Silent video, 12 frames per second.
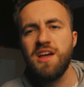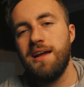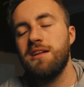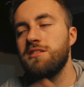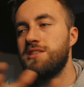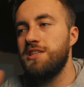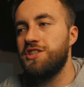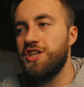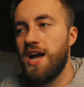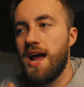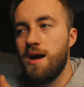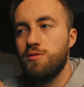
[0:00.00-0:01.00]
It'll teach you
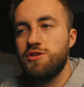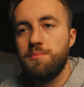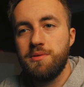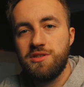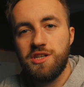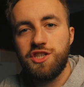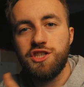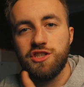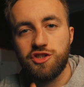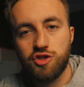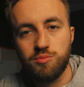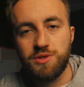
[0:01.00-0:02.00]
how to position a
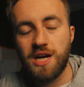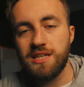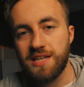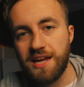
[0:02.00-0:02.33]
subject